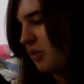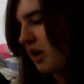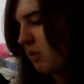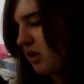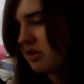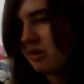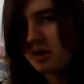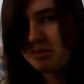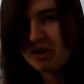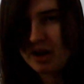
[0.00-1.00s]
when I want to know how
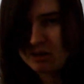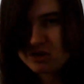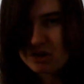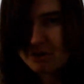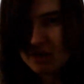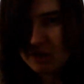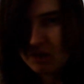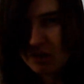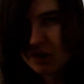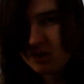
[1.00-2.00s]
to pronounce something
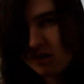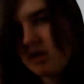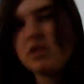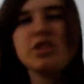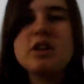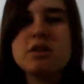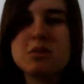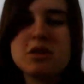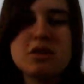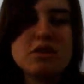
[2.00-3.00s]
or how to conjugate
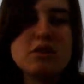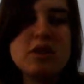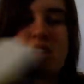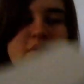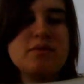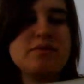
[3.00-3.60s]
something. So yeah,